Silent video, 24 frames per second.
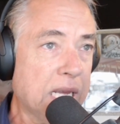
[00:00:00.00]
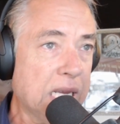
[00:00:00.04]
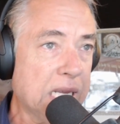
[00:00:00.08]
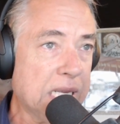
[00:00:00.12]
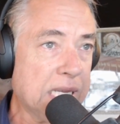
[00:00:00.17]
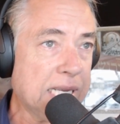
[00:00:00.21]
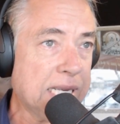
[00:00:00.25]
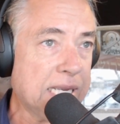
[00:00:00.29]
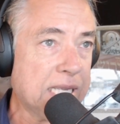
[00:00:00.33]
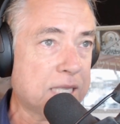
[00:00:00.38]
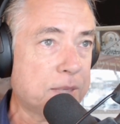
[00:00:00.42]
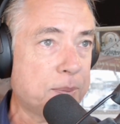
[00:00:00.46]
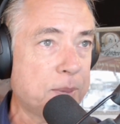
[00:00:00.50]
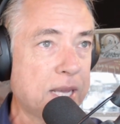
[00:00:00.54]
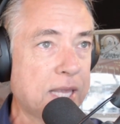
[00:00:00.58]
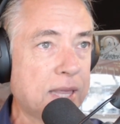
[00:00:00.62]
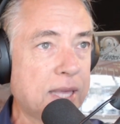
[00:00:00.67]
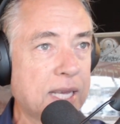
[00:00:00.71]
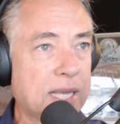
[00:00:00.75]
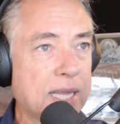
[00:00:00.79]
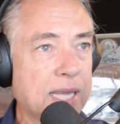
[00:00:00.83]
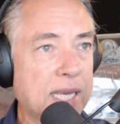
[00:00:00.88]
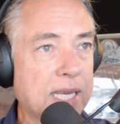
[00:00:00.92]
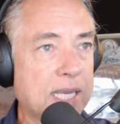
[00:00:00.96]
elites may
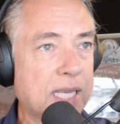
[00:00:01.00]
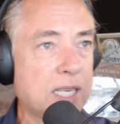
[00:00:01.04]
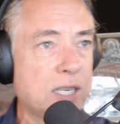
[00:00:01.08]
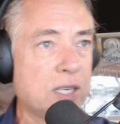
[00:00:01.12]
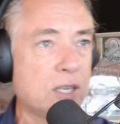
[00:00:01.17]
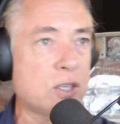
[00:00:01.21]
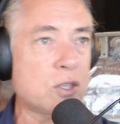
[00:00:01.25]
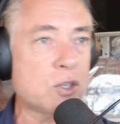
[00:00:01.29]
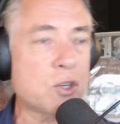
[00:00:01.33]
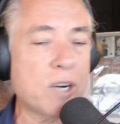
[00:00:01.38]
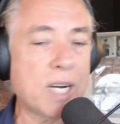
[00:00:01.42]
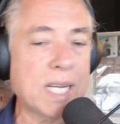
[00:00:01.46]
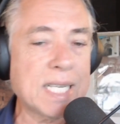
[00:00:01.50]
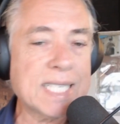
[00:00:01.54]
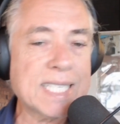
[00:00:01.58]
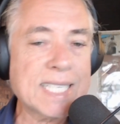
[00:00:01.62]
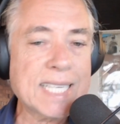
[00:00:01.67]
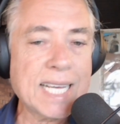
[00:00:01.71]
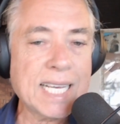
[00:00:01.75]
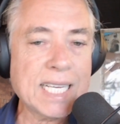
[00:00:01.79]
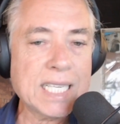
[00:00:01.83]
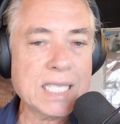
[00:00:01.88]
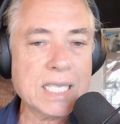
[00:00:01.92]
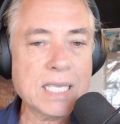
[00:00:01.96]
think they can
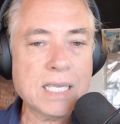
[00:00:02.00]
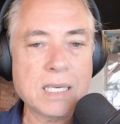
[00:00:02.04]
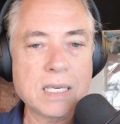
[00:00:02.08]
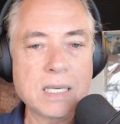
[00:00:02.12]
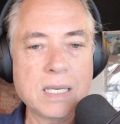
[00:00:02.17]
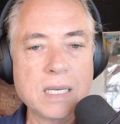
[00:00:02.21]
transcend.